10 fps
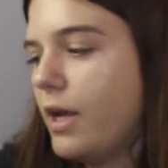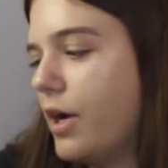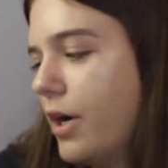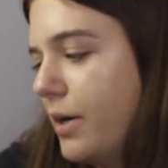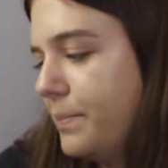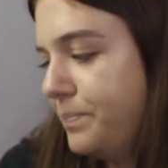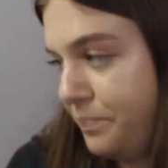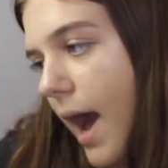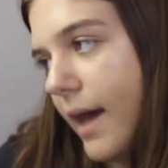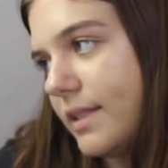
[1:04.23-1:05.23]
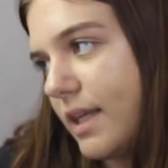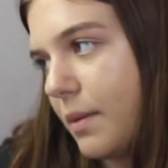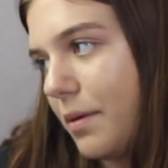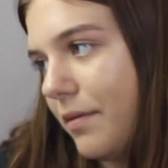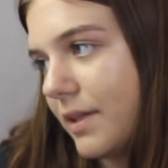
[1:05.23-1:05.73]
here, how to take
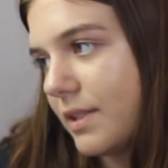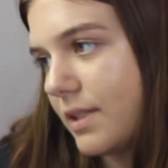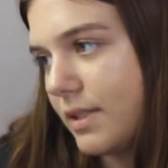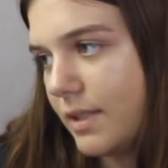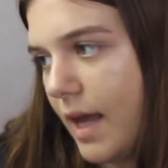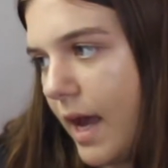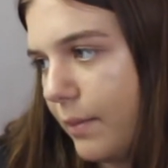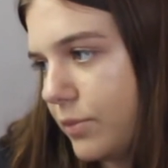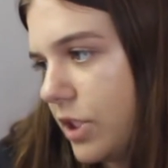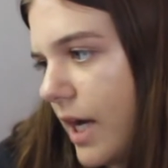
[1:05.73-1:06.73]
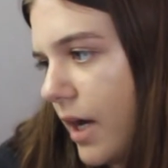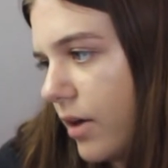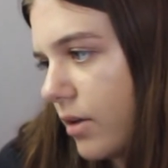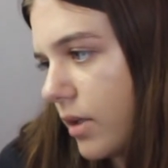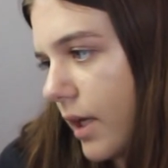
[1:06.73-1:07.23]
the perfect
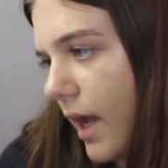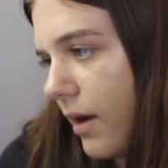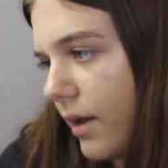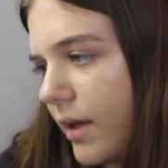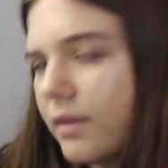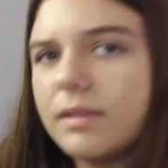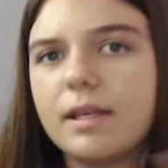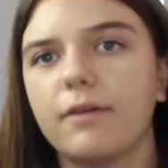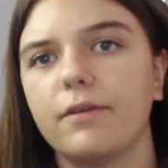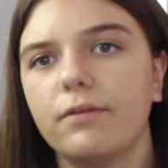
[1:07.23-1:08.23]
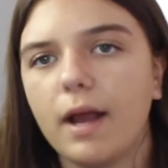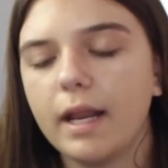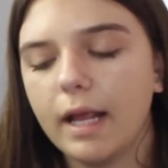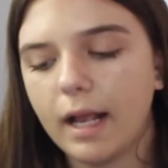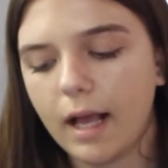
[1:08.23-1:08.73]
Snapchat, or like how to get selfie
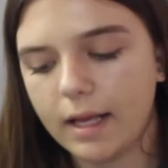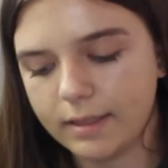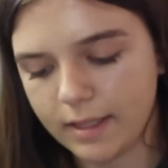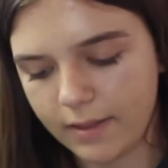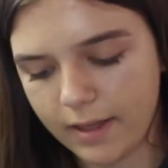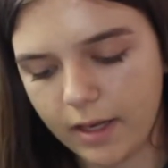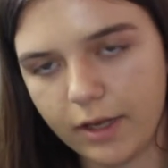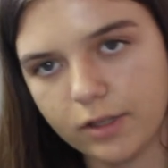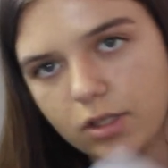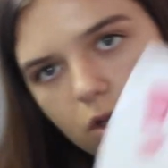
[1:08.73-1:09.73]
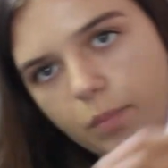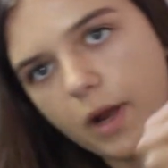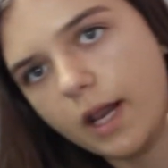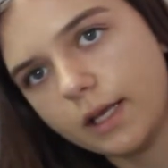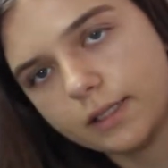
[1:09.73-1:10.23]
ready, I guess. And then here's all the
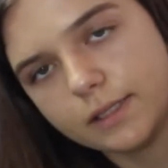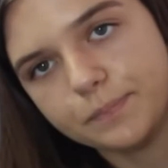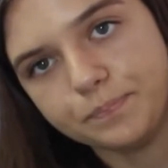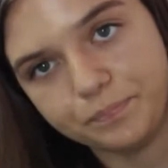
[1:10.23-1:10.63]
products.